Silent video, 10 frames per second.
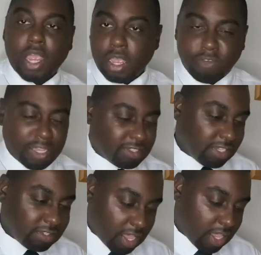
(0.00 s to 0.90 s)
if I see
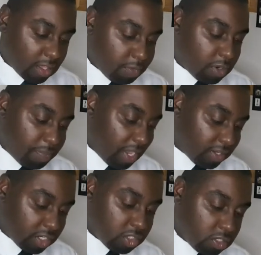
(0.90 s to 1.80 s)
something, I'm going to pay
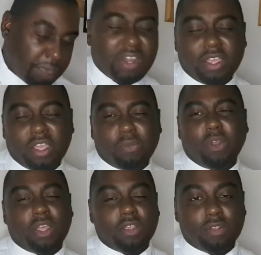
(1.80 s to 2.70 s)
attention to it, is
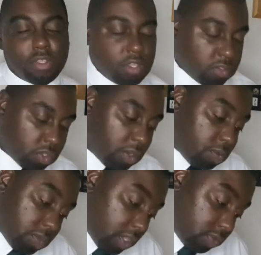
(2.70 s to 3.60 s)
what it is.
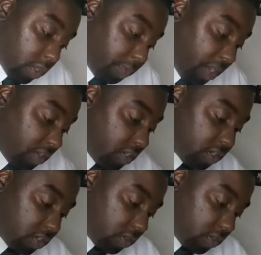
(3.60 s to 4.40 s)
So that's what I pay attention